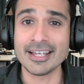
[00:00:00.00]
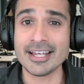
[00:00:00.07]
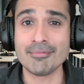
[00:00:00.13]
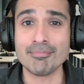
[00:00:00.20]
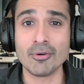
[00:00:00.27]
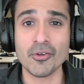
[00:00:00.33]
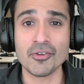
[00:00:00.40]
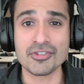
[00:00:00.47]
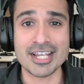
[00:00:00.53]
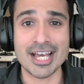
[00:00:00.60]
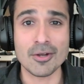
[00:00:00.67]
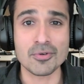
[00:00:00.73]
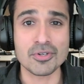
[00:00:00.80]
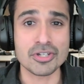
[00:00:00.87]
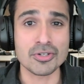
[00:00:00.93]
It boils
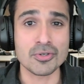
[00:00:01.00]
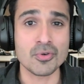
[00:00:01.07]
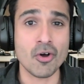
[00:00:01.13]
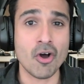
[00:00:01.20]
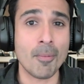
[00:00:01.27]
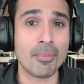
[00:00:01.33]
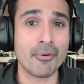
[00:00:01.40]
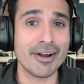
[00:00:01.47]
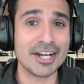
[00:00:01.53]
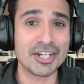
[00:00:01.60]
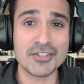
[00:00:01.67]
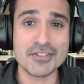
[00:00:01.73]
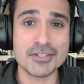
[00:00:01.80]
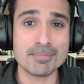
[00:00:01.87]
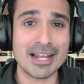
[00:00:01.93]
down to
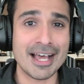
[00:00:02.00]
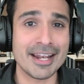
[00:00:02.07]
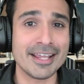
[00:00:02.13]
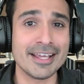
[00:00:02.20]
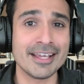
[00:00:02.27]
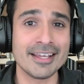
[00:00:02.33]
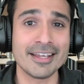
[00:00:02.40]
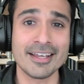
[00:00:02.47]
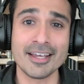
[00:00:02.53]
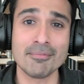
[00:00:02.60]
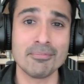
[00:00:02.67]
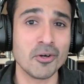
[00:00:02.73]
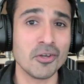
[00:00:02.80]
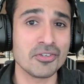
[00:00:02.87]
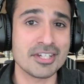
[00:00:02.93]
operations planning. It
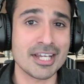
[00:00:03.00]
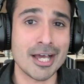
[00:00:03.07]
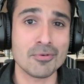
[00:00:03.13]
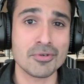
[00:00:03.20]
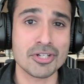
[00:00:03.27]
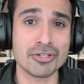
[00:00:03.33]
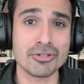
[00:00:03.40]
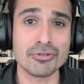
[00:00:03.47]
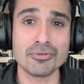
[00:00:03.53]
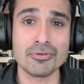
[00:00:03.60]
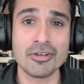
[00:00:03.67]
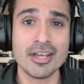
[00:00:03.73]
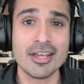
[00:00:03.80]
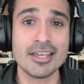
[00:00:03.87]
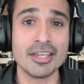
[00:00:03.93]
boils down to,
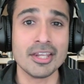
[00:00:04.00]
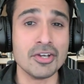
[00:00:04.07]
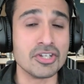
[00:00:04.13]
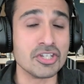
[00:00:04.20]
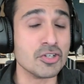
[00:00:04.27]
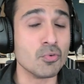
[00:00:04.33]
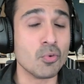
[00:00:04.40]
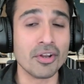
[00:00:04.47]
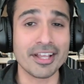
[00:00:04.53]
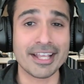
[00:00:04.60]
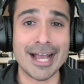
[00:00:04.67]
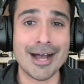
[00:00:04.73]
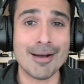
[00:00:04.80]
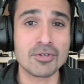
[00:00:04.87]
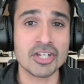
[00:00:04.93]
do you want to
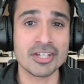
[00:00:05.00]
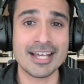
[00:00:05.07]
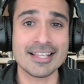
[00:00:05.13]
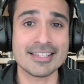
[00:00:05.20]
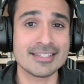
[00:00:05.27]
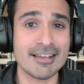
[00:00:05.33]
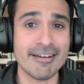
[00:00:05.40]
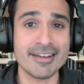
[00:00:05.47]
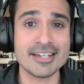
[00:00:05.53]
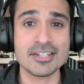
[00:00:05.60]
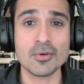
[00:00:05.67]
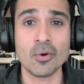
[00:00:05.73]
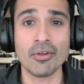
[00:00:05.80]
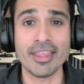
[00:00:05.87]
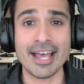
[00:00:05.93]
capture that site
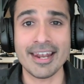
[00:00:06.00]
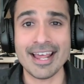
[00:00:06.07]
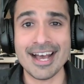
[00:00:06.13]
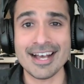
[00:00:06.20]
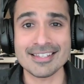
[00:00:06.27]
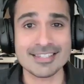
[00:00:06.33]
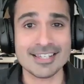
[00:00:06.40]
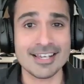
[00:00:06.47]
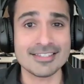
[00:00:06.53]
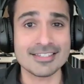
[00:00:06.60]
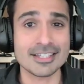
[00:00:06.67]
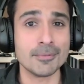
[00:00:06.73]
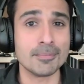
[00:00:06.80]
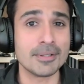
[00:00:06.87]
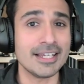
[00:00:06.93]
or that asset
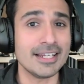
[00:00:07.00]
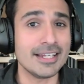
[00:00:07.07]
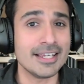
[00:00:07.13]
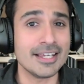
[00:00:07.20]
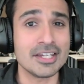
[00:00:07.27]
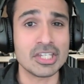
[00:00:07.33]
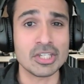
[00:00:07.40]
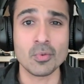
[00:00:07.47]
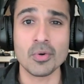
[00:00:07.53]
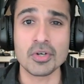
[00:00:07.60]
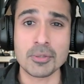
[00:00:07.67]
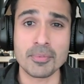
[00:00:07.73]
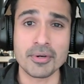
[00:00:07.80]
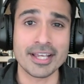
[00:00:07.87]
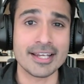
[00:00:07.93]
completely? Do you want
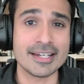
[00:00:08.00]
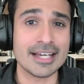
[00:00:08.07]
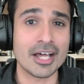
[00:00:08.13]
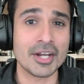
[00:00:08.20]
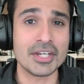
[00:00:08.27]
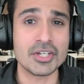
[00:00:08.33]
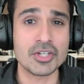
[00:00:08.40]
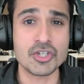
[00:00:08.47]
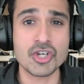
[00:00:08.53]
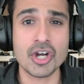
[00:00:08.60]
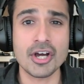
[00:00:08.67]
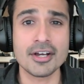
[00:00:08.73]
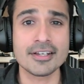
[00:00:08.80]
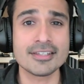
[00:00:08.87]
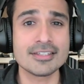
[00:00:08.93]
to break it down into
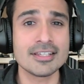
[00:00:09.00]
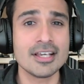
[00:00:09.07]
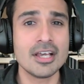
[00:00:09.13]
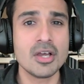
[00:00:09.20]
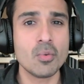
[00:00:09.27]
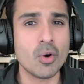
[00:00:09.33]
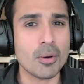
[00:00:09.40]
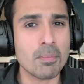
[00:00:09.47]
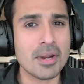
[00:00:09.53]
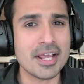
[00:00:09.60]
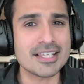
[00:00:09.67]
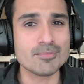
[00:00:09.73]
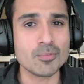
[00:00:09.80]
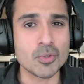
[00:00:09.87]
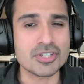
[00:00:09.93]
chunks? What
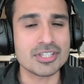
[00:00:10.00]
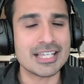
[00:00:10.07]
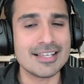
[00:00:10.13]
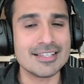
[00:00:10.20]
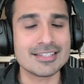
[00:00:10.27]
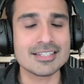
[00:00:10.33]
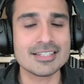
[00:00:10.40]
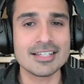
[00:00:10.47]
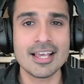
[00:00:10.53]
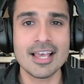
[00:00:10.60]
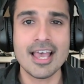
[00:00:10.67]
makes more sense?